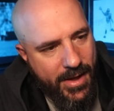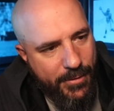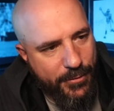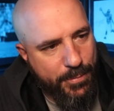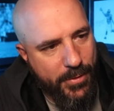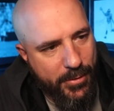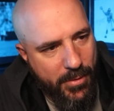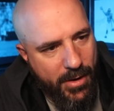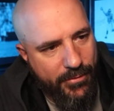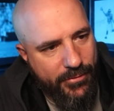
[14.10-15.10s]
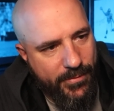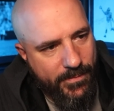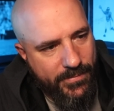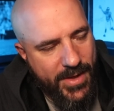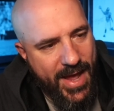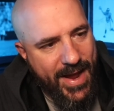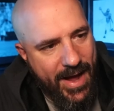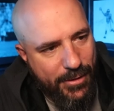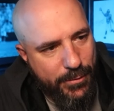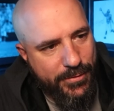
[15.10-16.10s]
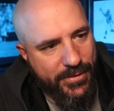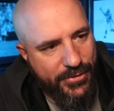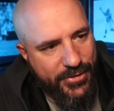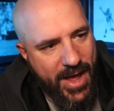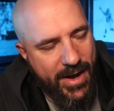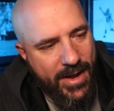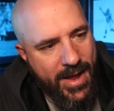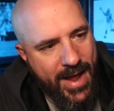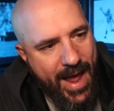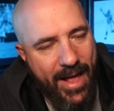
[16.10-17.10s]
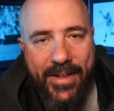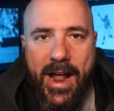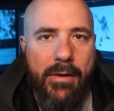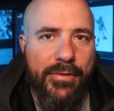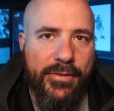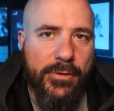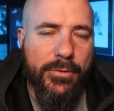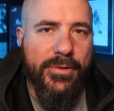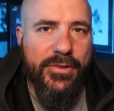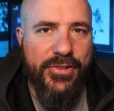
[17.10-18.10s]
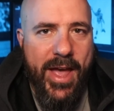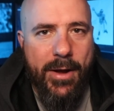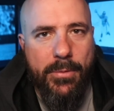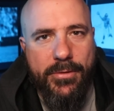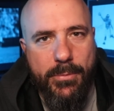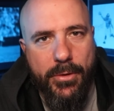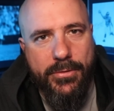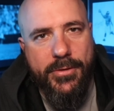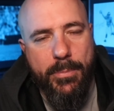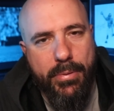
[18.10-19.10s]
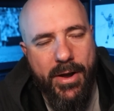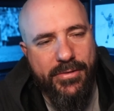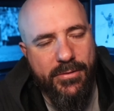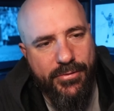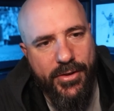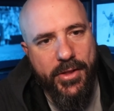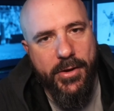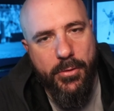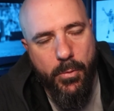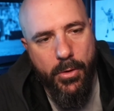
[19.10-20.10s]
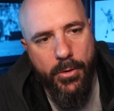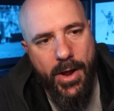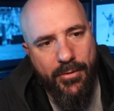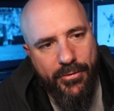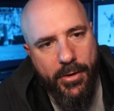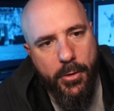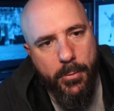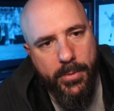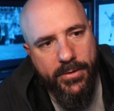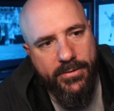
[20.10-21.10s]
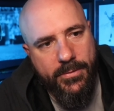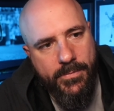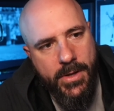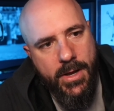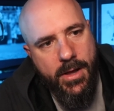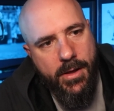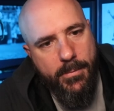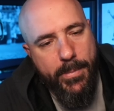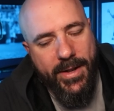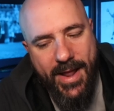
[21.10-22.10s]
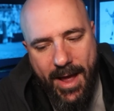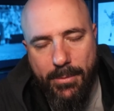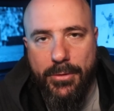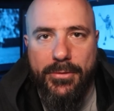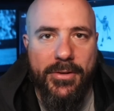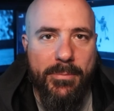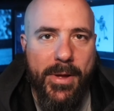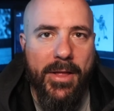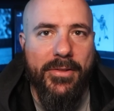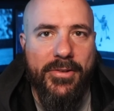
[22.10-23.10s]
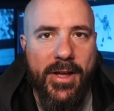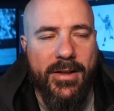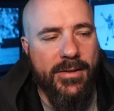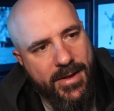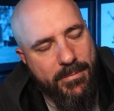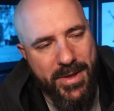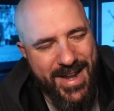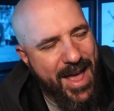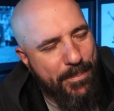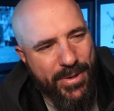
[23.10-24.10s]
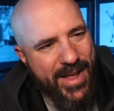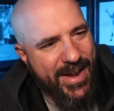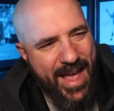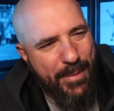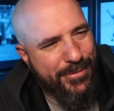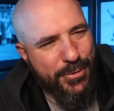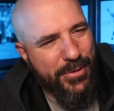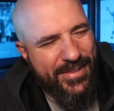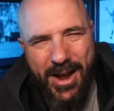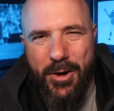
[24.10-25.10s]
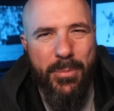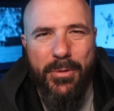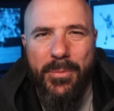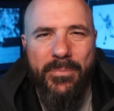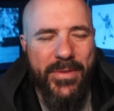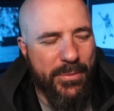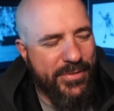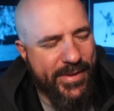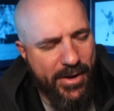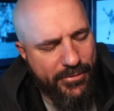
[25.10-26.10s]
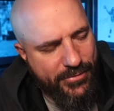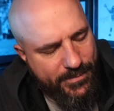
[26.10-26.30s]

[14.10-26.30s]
That was pretty rough. AI losing to Shaq. Allen Iverson losing to Shaq was the most depressing feeling in the world. I felt hopeless. McNabb losing to Belichick. McNabb playing absolutely terrible. That was tough.